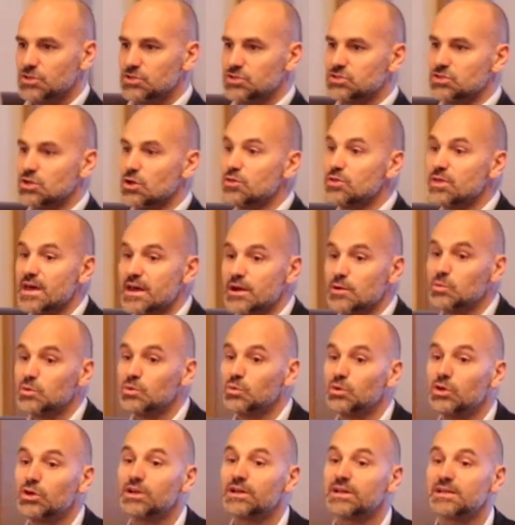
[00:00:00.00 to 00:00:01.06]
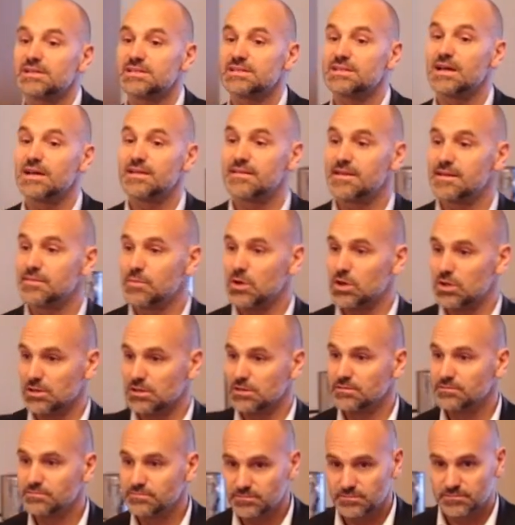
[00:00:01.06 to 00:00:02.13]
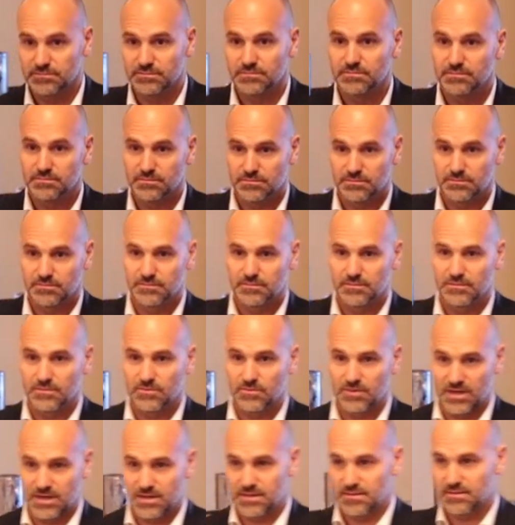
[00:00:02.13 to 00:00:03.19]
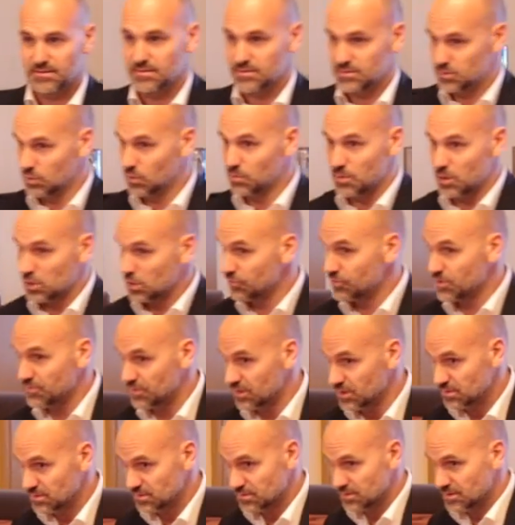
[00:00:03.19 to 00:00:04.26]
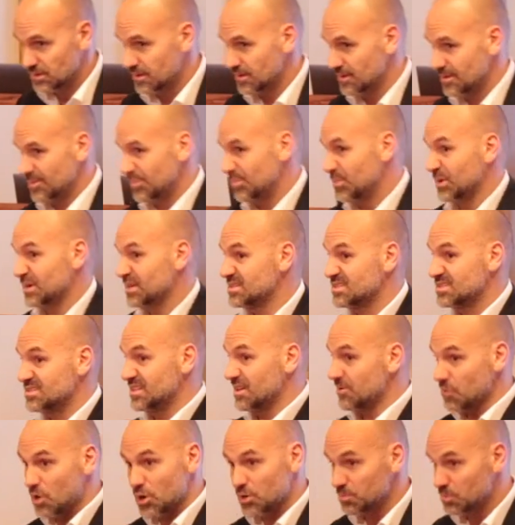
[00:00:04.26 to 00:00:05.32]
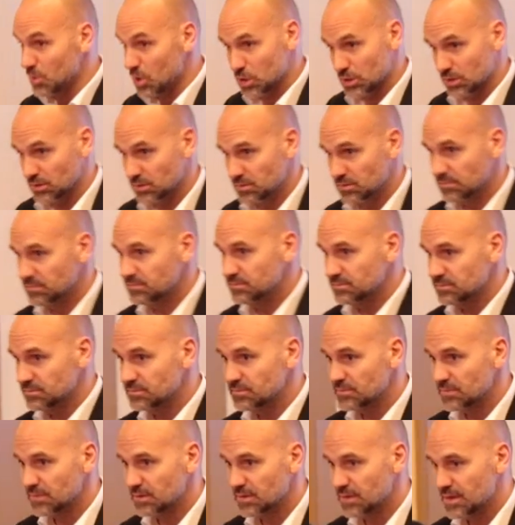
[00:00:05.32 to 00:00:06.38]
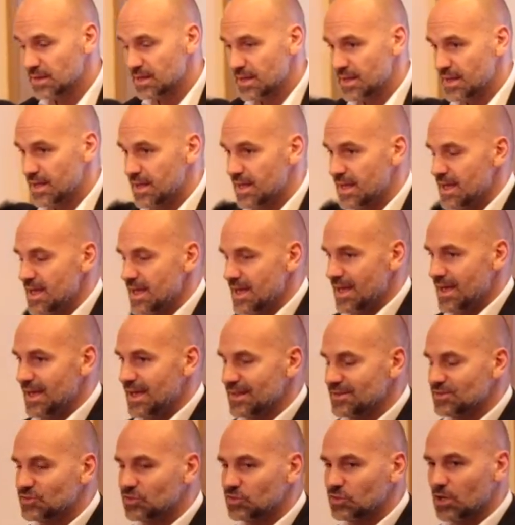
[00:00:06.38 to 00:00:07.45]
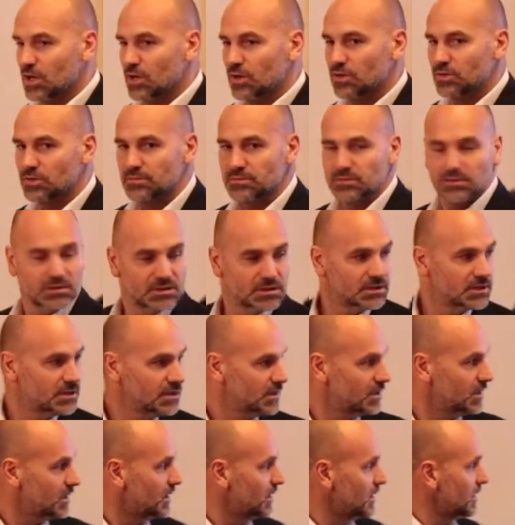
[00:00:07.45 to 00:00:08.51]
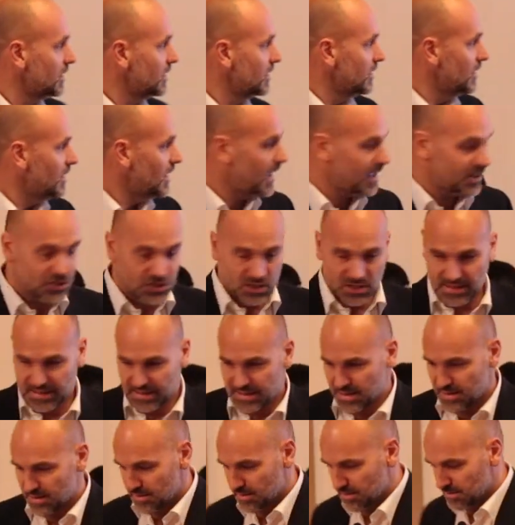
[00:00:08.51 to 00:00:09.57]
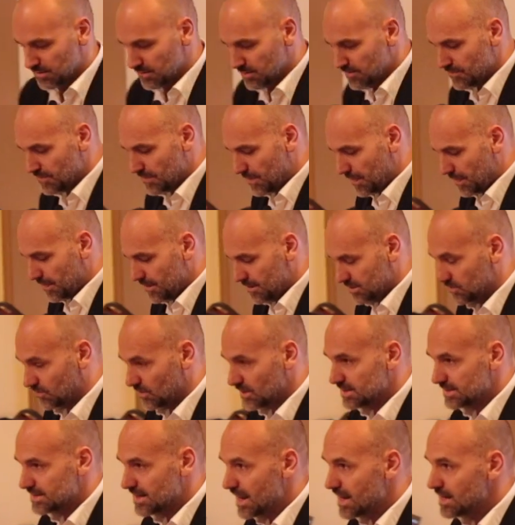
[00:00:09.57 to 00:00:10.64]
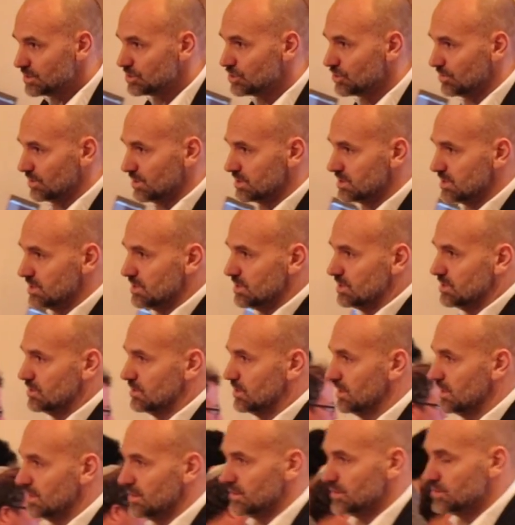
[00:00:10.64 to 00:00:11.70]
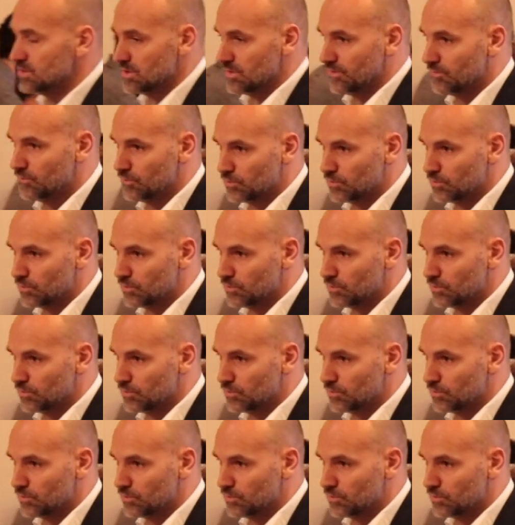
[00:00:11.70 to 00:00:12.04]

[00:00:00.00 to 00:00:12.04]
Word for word: so that it will work inside their model, right? It's all model driven, but it's their own model. And so, actually, it's very dangerous to get into the